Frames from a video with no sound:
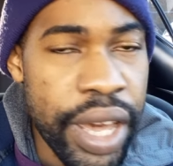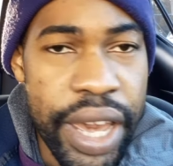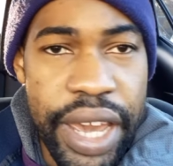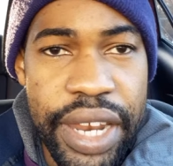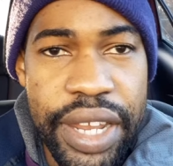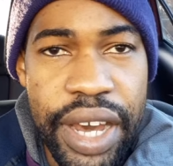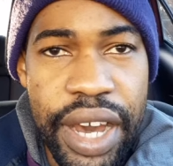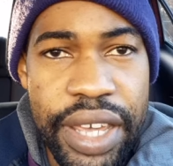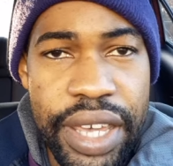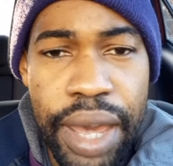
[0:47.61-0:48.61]
And
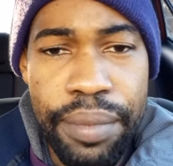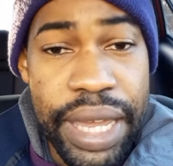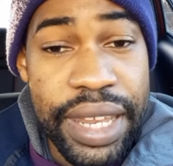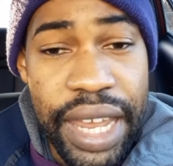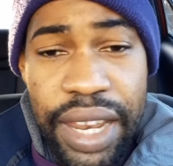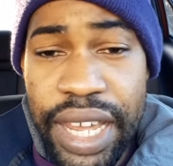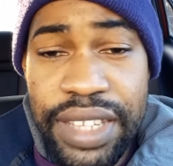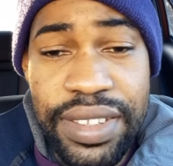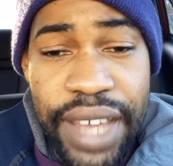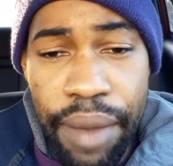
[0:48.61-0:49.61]
yeah, man,
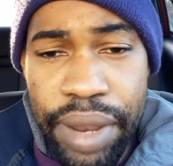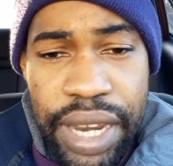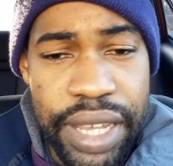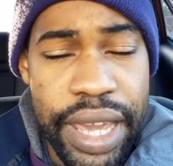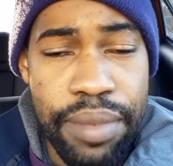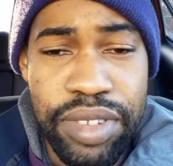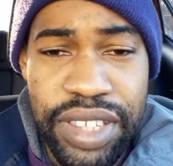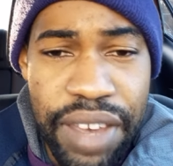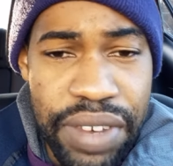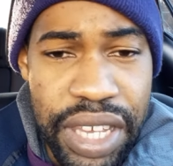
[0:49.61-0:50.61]
Netherlands dominated the game
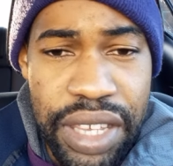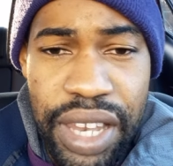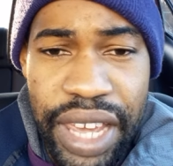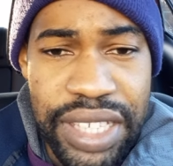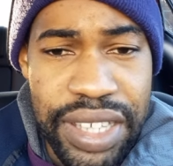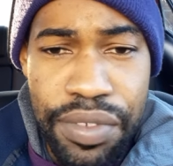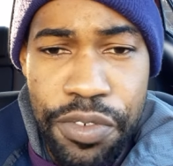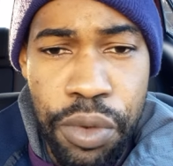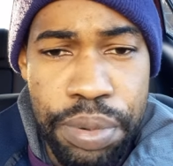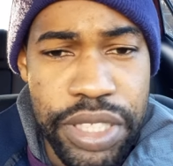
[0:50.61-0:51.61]
70, like
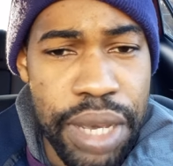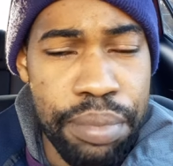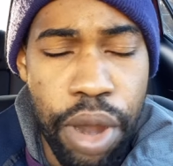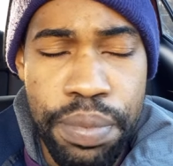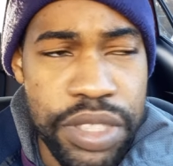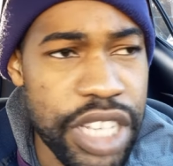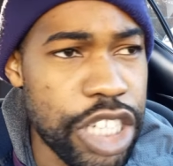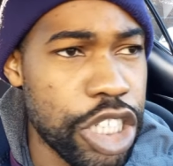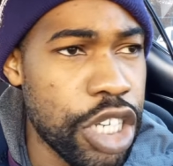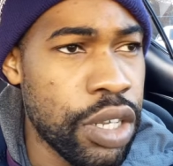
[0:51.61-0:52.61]
74% ball
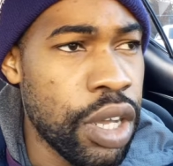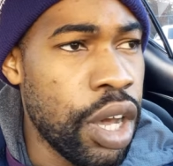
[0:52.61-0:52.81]
possession.